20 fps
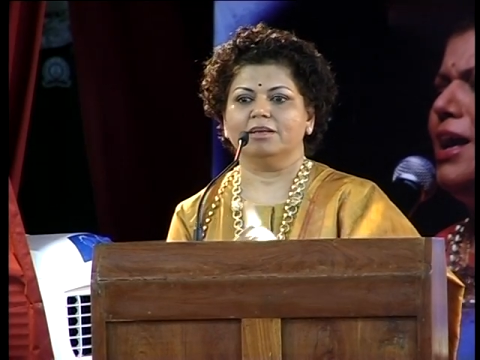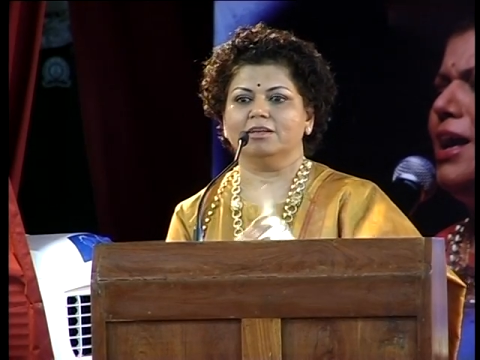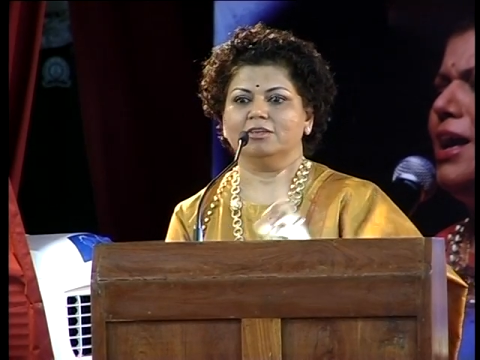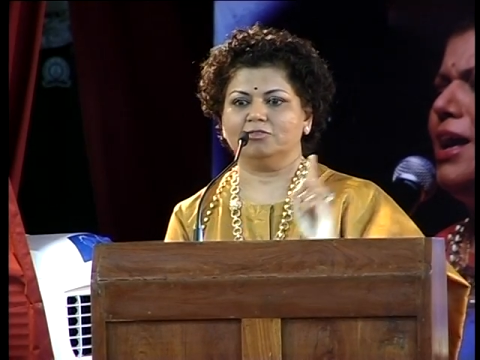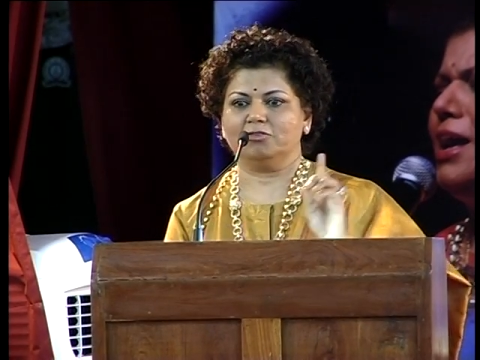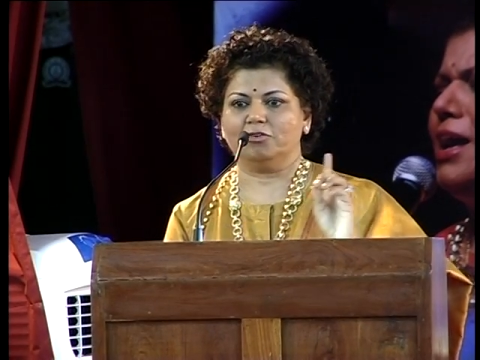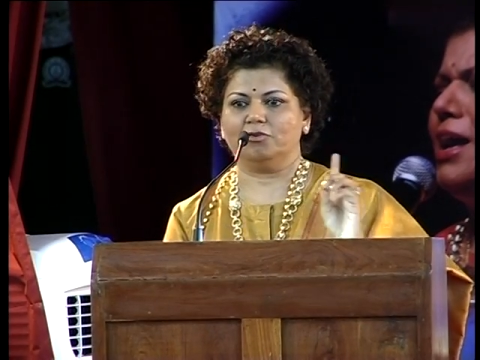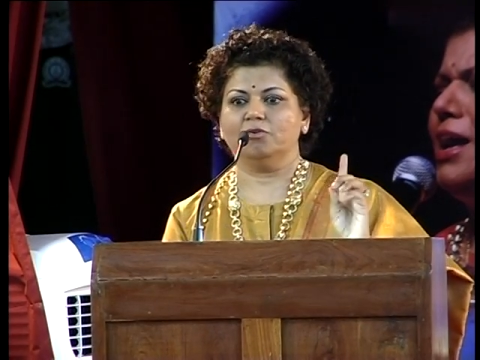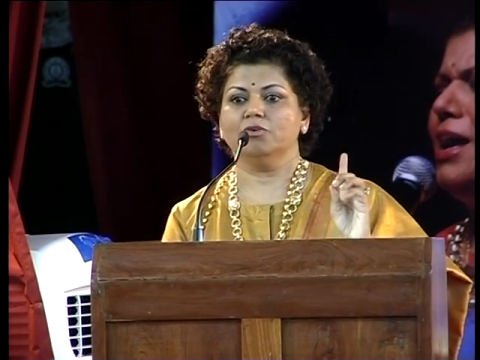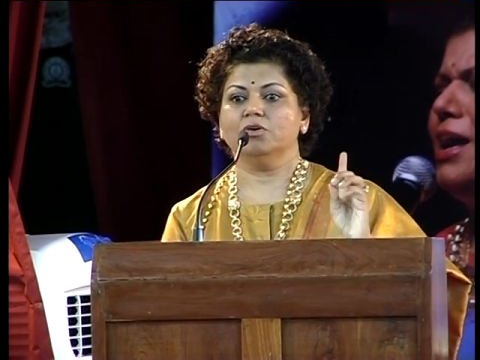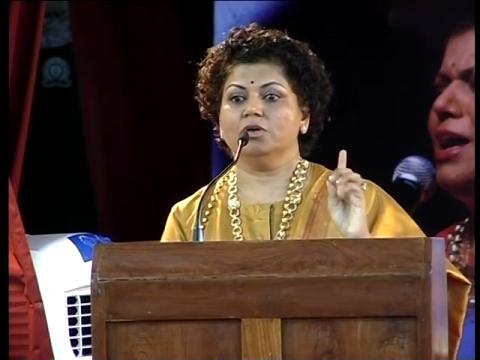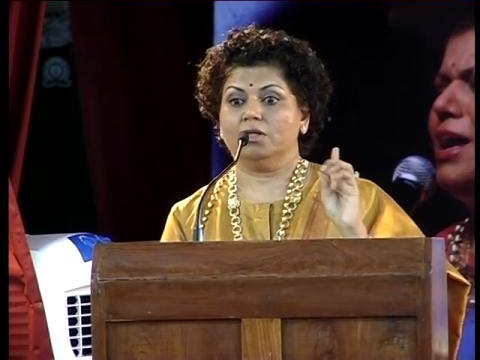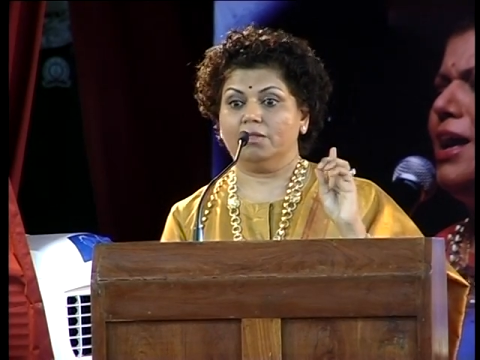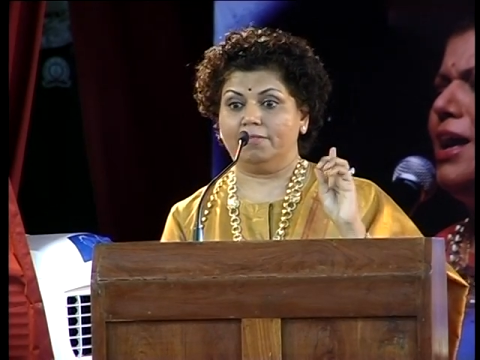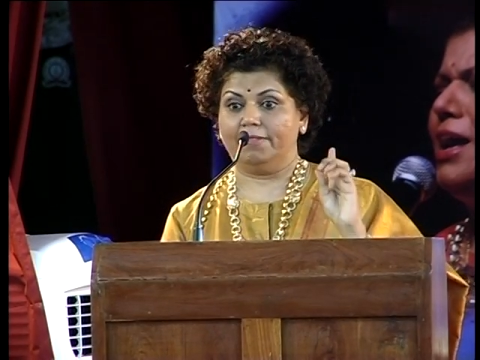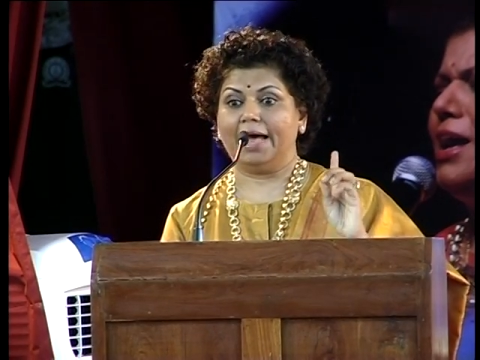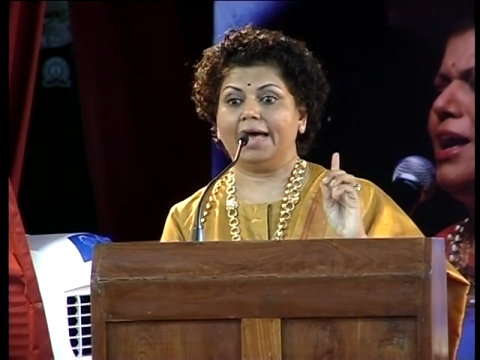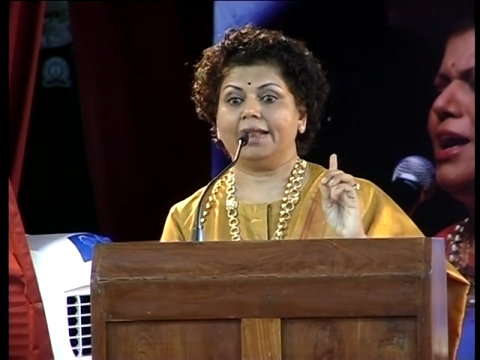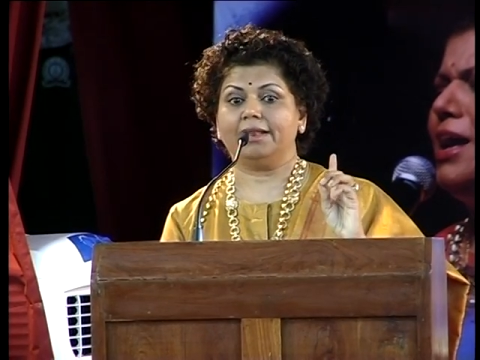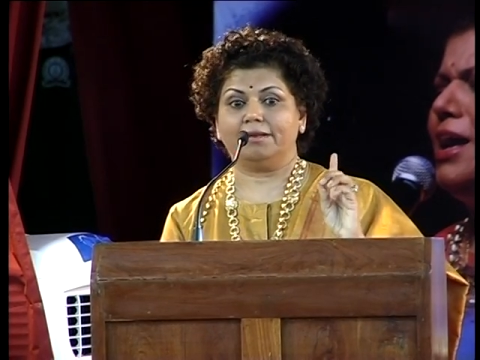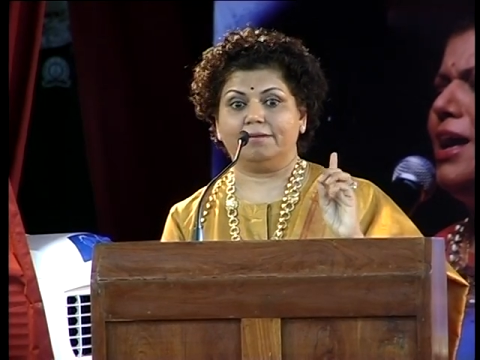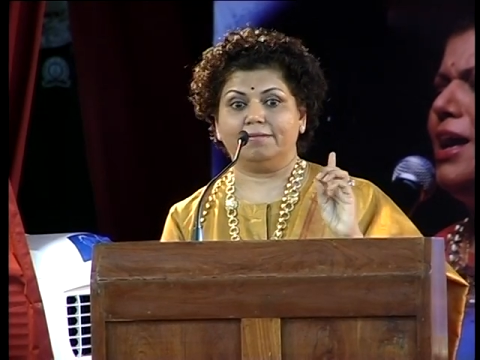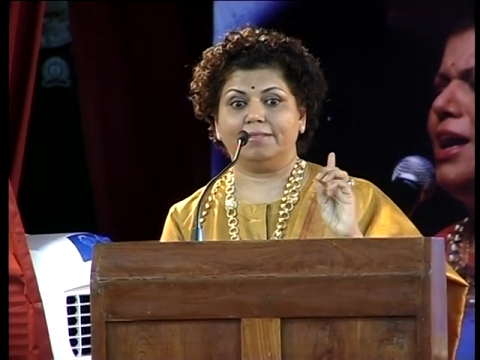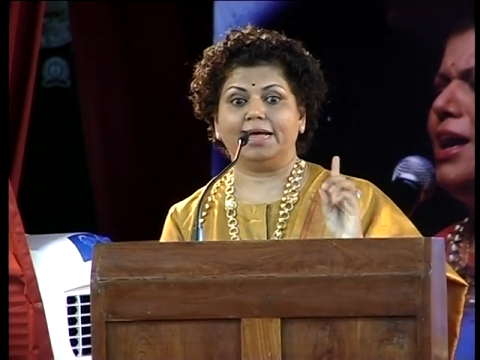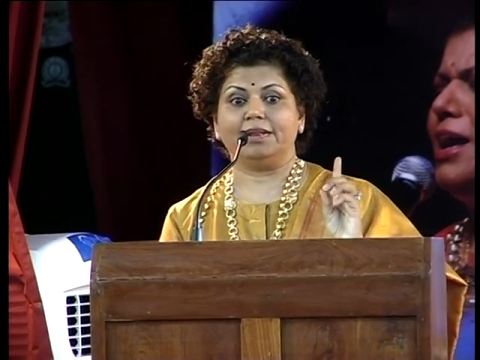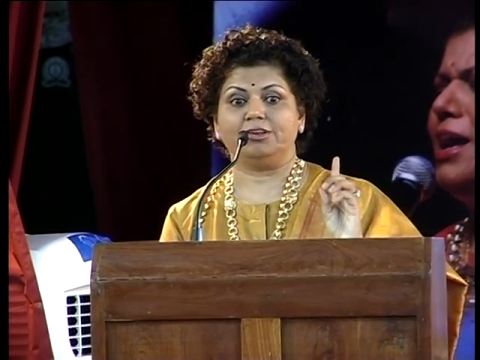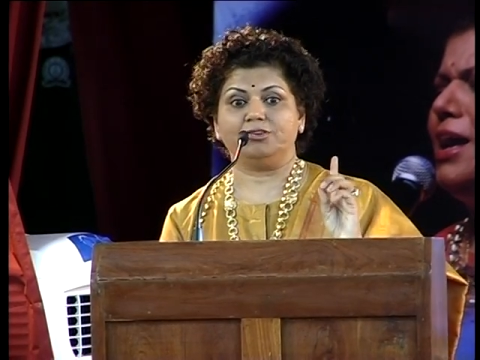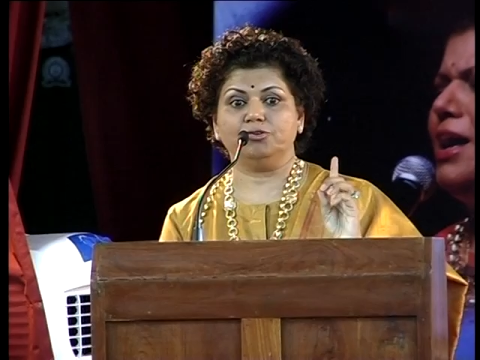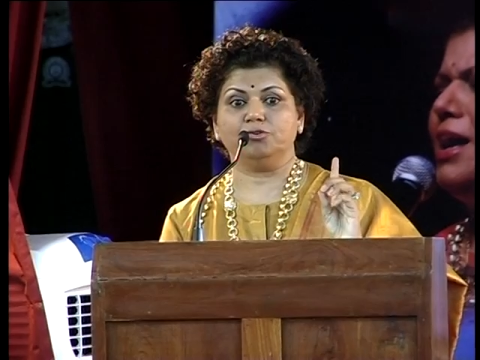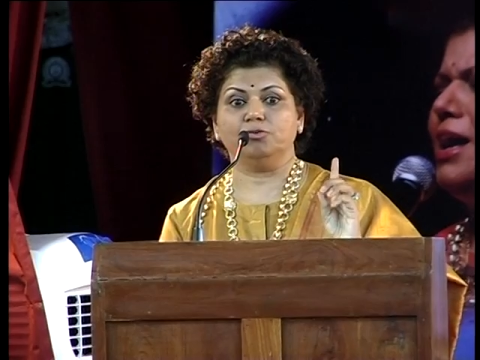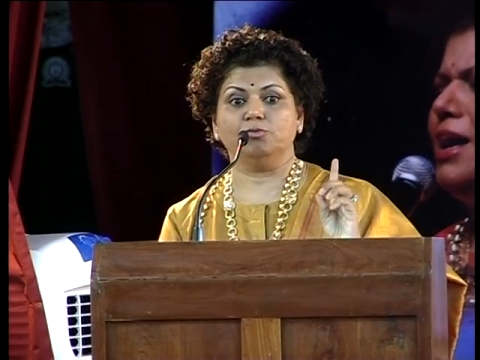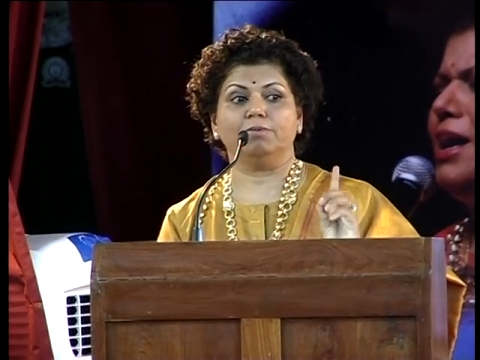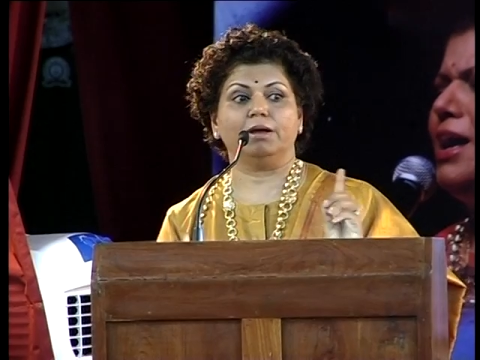So that too,